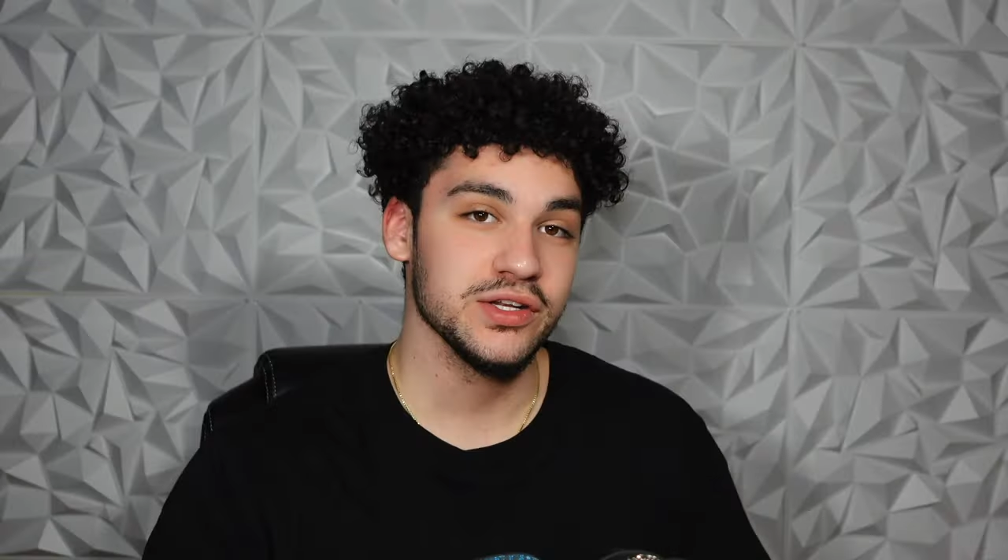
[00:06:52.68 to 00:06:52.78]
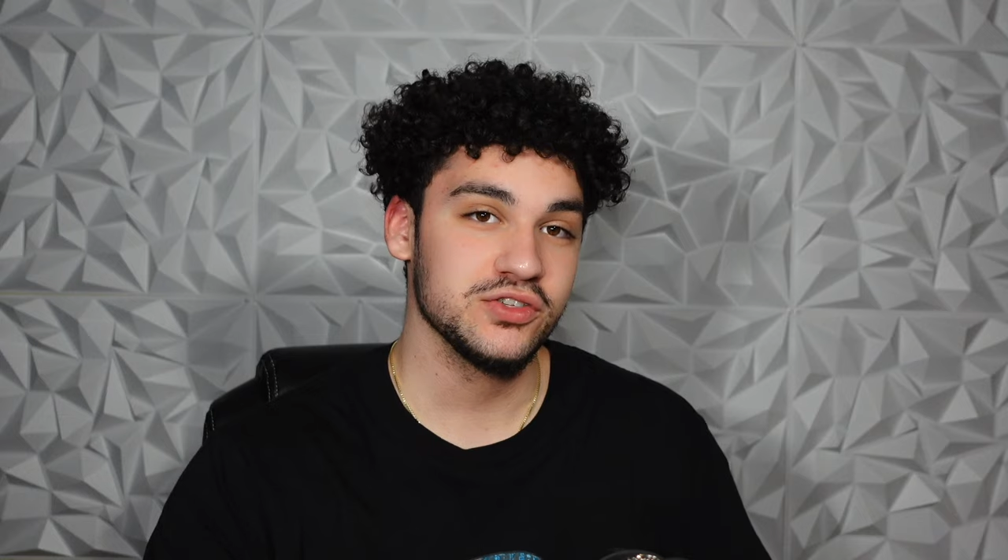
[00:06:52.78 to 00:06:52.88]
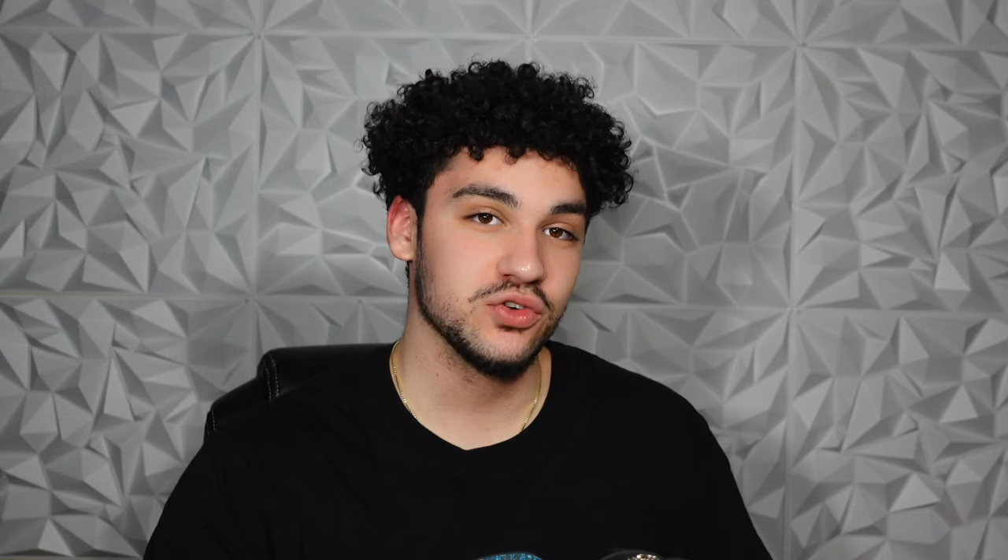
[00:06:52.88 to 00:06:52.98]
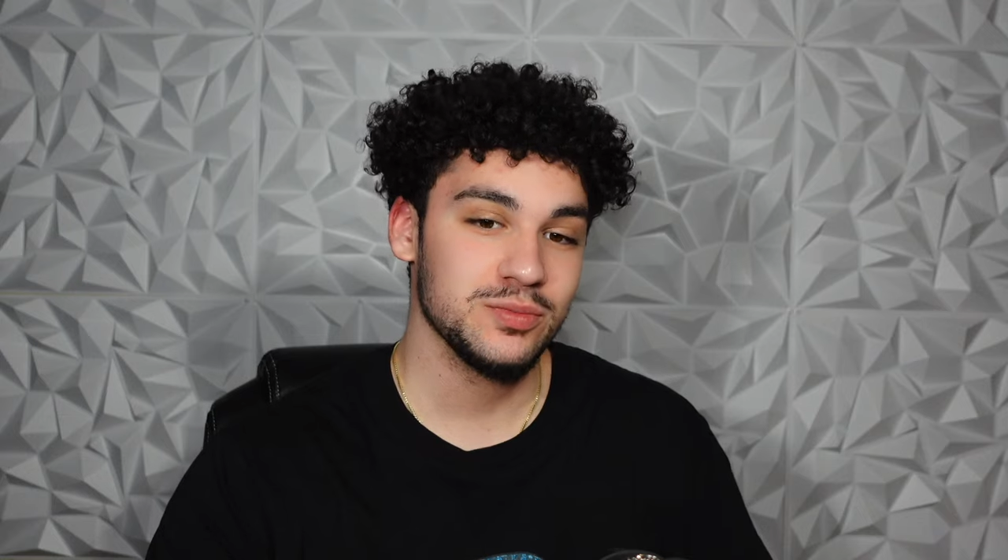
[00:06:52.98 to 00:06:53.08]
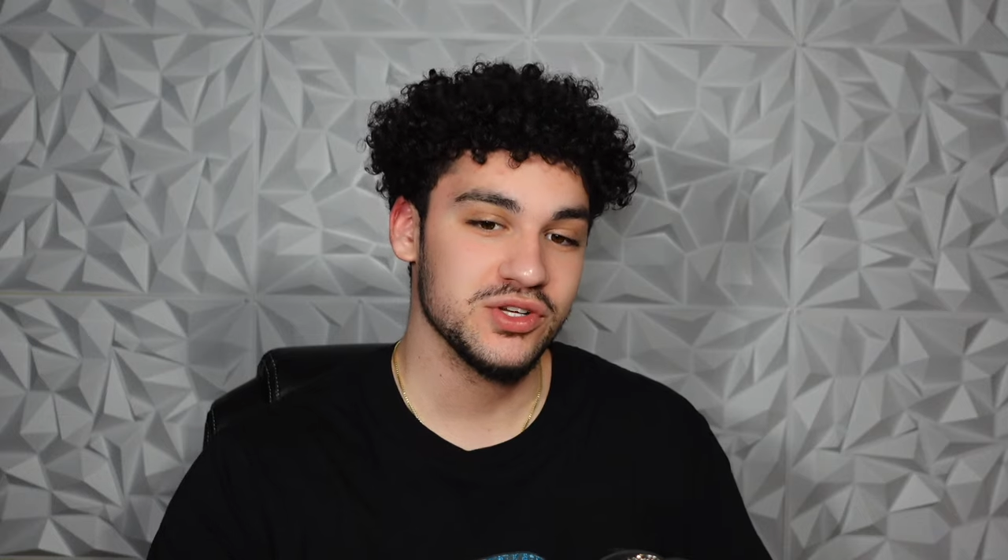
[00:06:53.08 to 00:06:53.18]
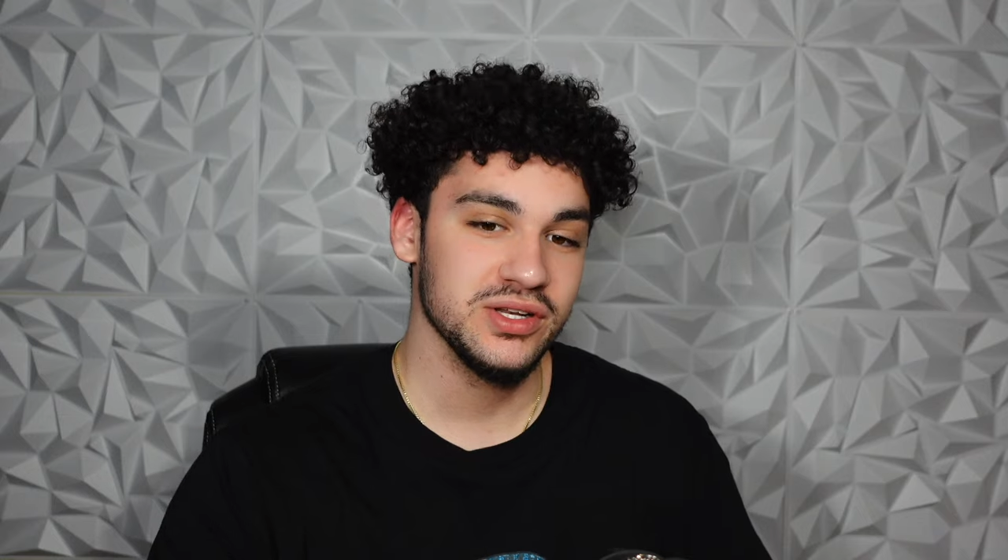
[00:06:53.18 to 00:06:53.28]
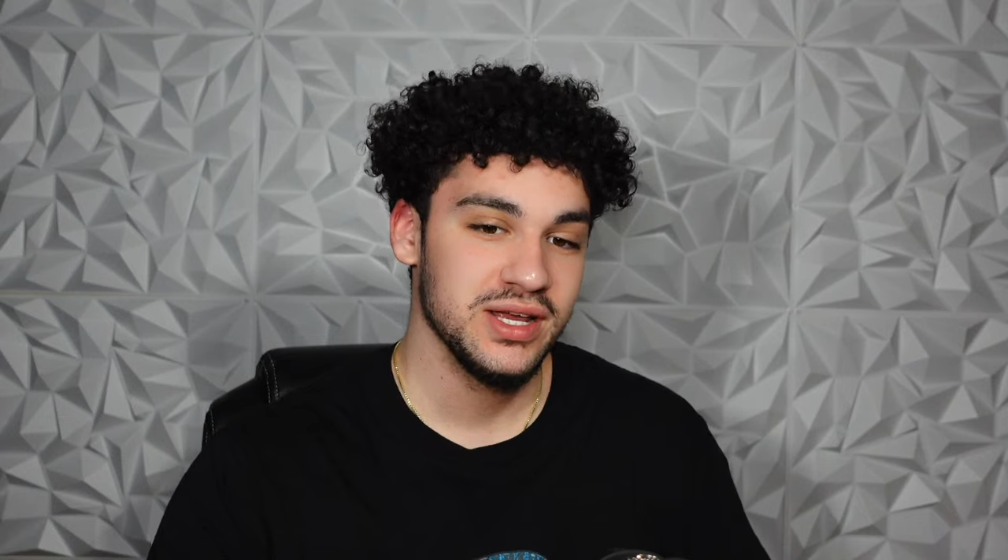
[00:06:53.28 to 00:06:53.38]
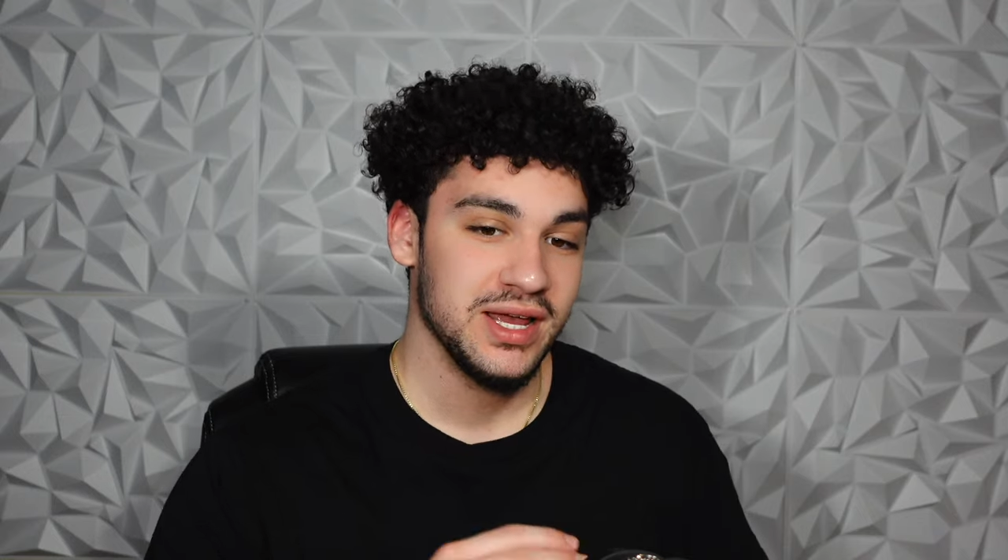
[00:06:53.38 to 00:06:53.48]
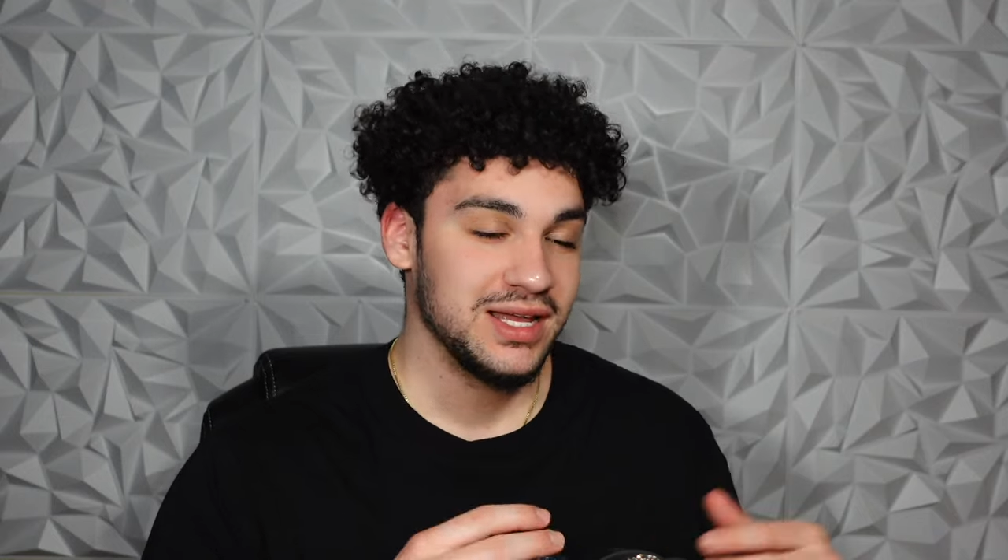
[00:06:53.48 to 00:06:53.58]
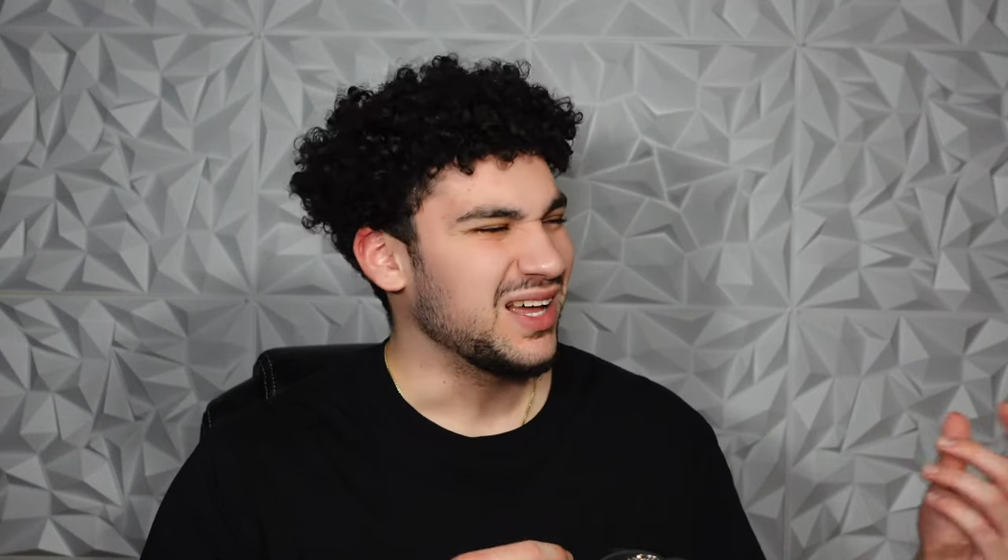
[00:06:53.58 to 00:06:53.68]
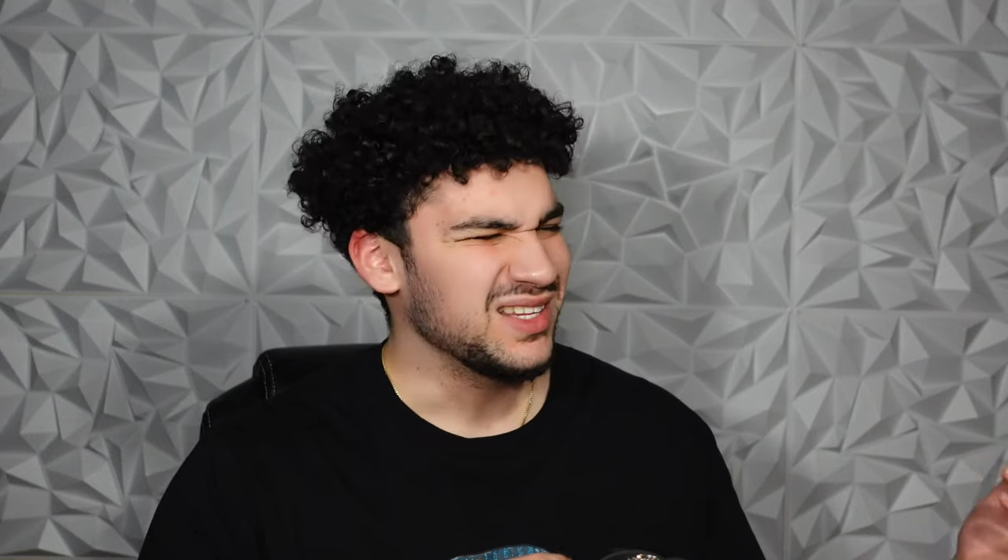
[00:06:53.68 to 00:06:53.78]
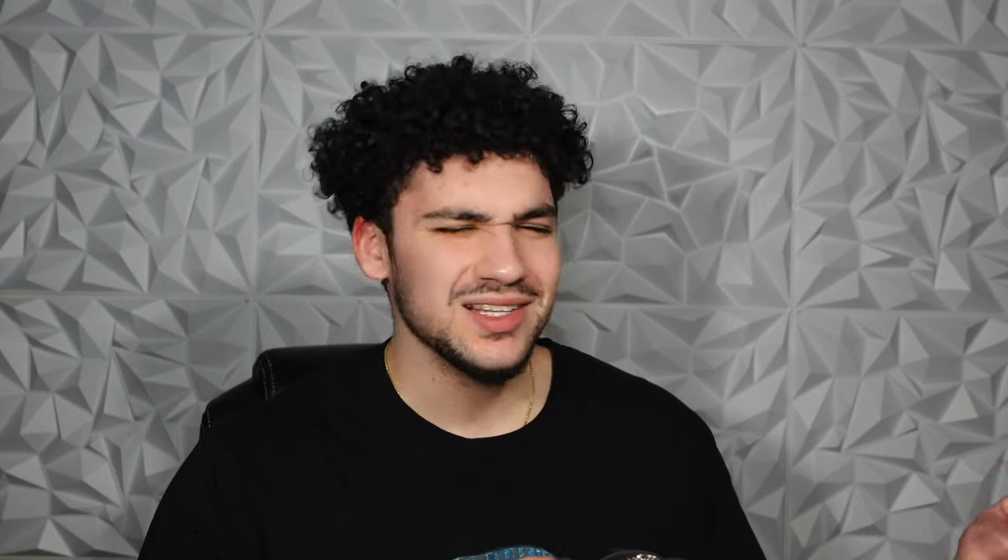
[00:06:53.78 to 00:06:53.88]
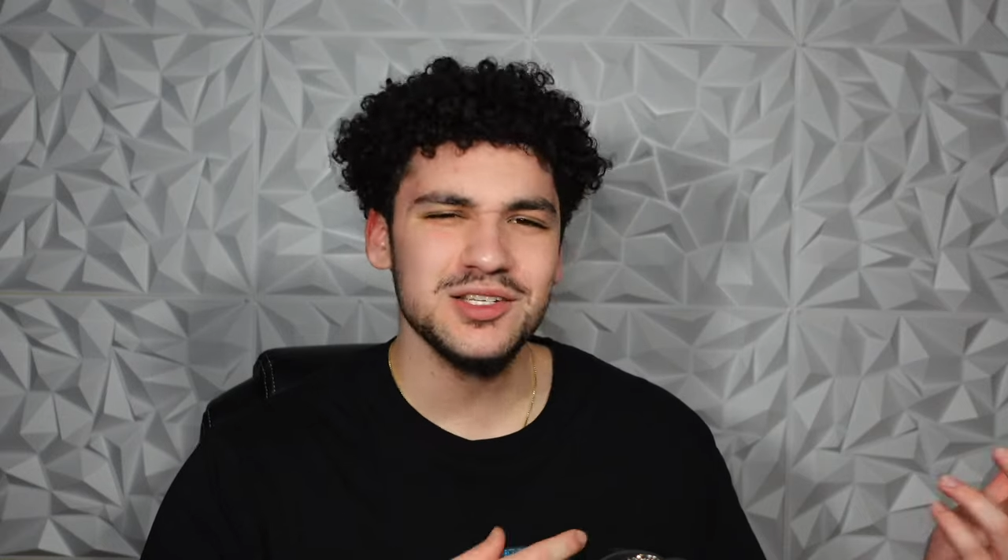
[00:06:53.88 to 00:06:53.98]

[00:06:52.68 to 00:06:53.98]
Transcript: the description. I think